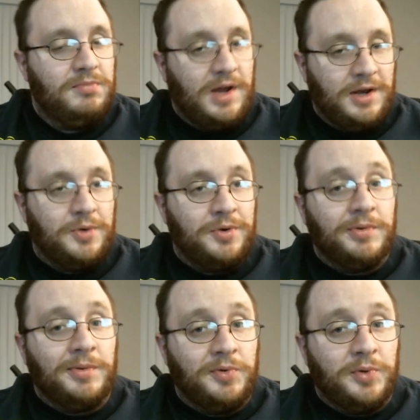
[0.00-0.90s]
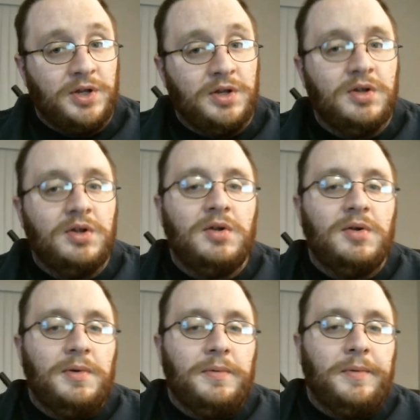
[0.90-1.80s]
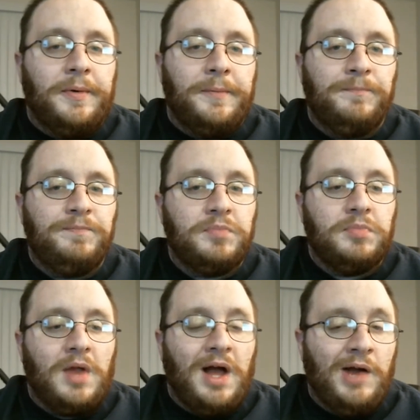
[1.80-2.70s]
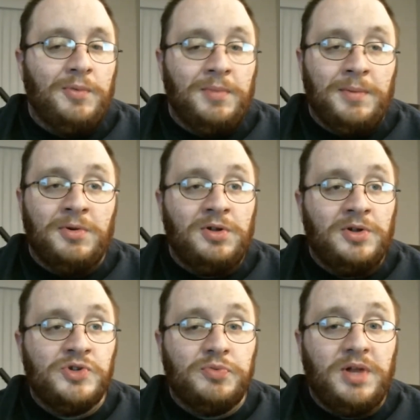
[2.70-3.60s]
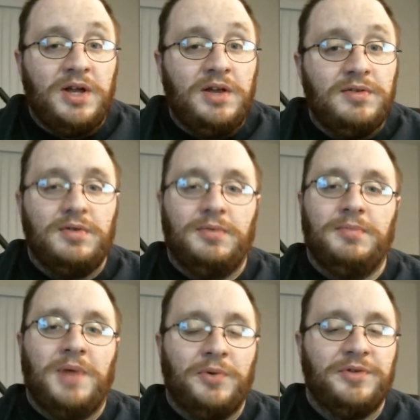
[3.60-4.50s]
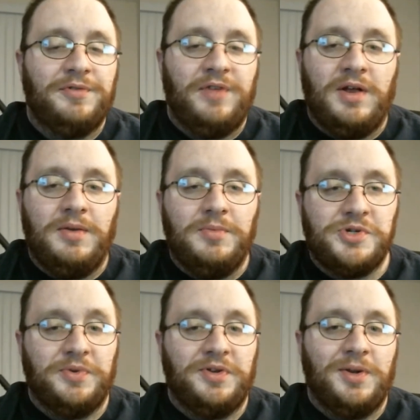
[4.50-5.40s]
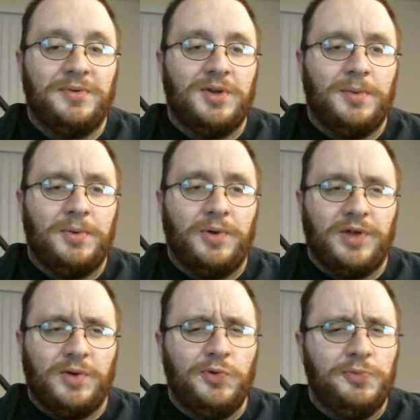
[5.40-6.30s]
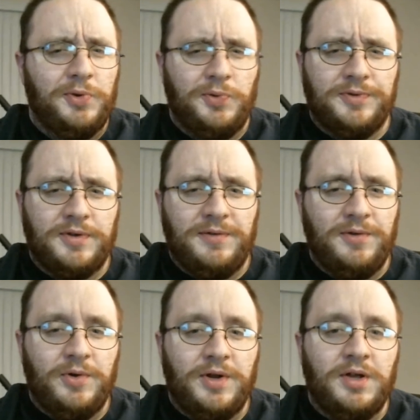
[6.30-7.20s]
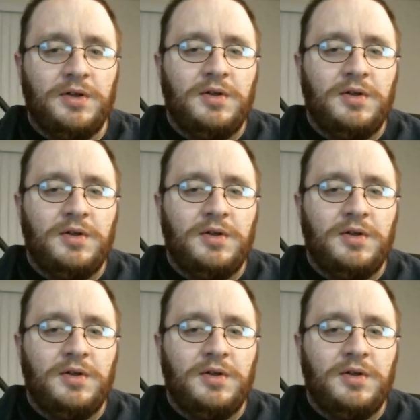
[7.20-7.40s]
I know, WWE. I remember Alundra Blaze. I was a fan. When she went to WCW, I was like, who's Medusa? I have no idea.